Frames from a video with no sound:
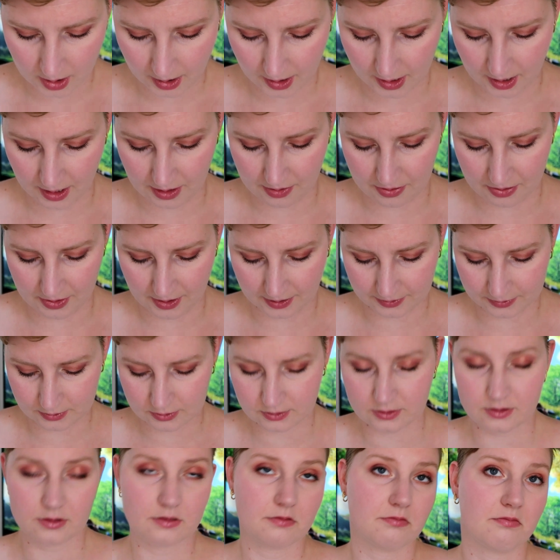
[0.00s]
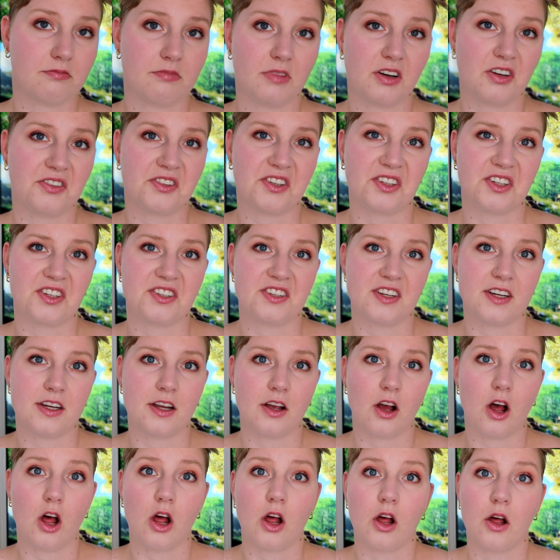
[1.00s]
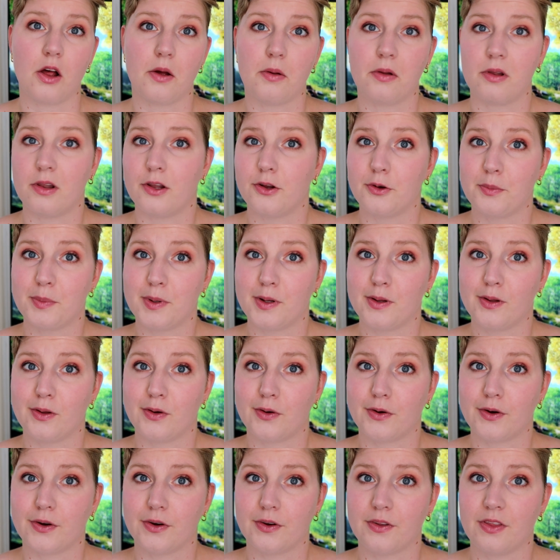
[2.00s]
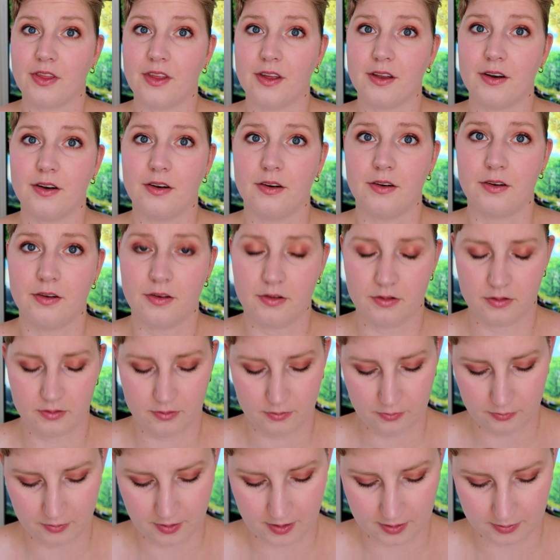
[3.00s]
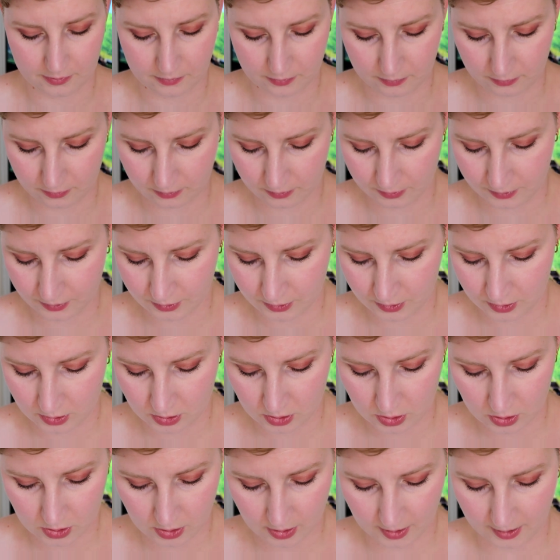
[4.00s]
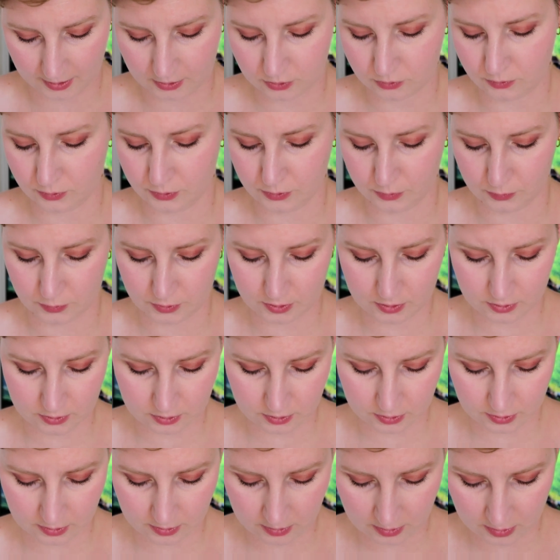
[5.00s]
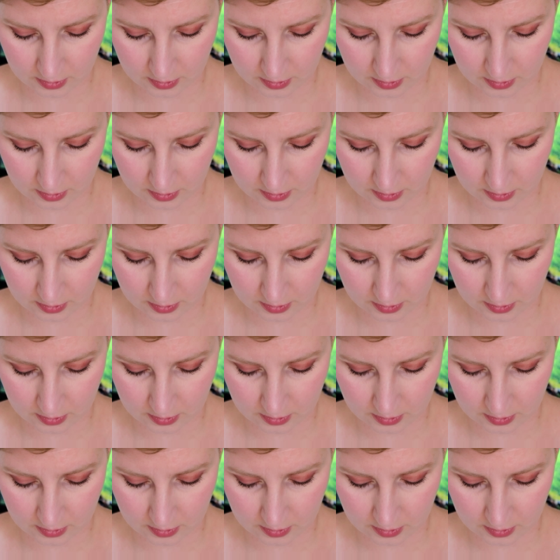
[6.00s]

and that's gonna take a little bit longer than 5 extra uses.